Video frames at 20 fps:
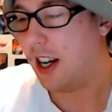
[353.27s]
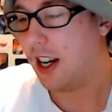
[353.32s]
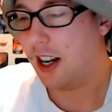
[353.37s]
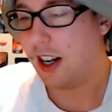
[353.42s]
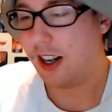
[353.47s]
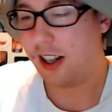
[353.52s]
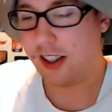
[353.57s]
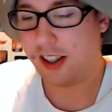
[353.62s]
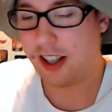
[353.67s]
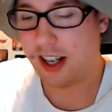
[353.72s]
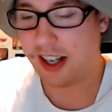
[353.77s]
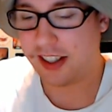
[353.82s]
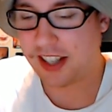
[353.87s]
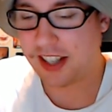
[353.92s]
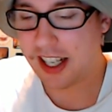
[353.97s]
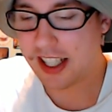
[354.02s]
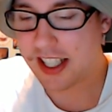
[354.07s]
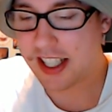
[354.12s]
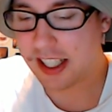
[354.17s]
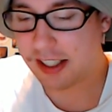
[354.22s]
Alright,
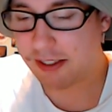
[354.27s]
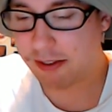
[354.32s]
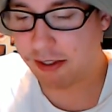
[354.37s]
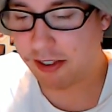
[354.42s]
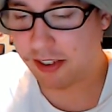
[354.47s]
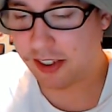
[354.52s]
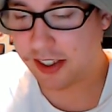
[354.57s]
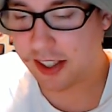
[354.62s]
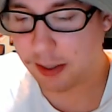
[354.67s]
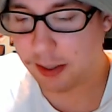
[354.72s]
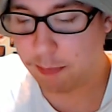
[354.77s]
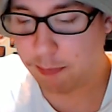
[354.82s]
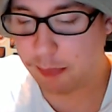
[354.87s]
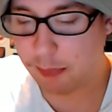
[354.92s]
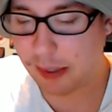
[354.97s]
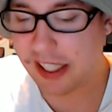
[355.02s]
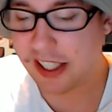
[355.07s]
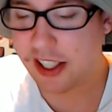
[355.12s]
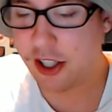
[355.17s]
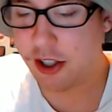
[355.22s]
that's it for the
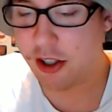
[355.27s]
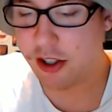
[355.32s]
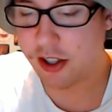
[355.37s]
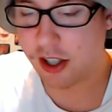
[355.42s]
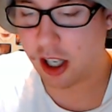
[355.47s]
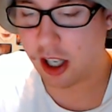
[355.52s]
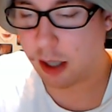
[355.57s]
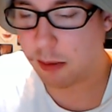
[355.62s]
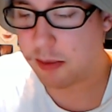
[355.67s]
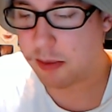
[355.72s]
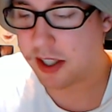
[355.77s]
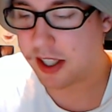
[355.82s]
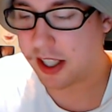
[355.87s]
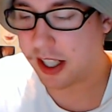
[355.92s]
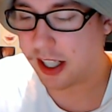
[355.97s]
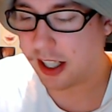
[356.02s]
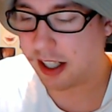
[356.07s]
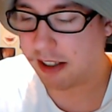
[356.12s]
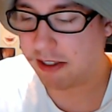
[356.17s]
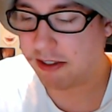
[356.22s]
big news items
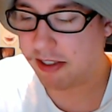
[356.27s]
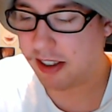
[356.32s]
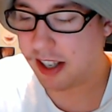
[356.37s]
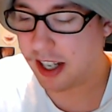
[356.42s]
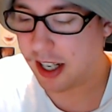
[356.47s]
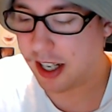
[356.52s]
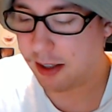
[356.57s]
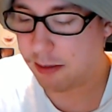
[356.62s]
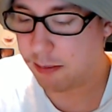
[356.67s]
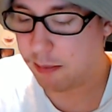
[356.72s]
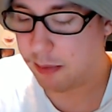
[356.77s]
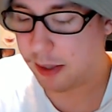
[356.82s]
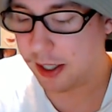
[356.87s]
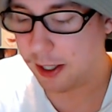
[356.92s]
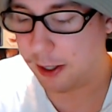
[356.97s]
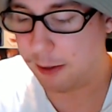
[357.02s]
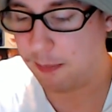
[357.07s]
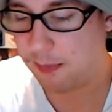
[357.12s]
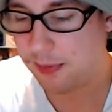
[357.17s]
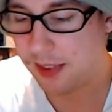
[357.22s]
that I found,
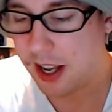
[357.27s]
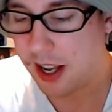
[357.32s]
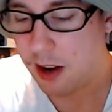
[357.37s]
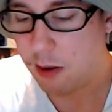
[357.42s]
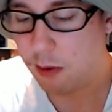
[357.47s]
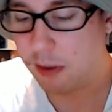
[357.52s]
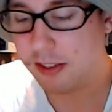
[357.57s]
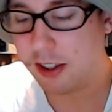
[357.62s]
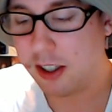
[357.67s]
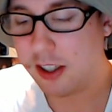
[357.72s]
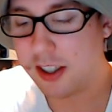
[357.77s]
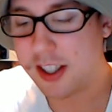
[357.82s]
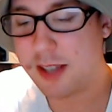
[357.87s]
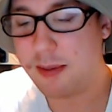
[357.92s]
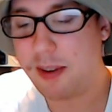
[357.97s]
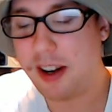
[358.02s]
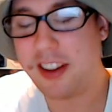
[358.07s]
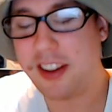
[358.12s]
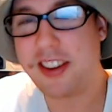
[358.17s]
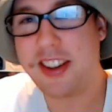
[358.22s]
but we've got some
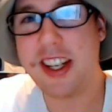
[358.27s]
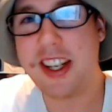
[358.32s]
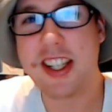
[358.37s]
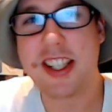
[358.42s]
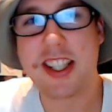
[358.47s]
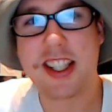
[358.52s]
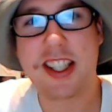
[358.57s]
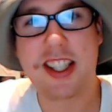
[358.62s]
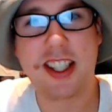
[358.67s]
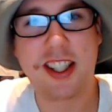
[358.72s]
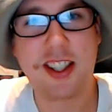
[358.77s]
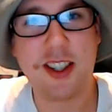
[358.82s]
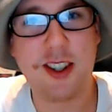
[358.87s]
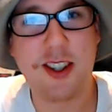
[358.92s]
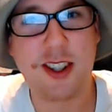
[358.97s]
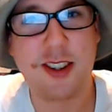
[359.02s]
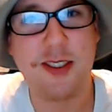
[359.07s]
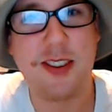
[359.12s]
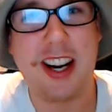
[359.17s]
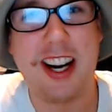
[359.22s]
other things to
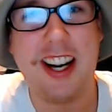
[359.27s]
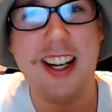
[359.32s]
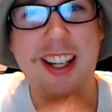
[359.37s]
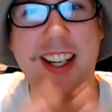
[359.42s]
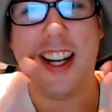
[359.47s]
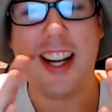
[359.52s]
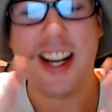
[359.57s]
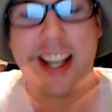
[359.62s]
talk about.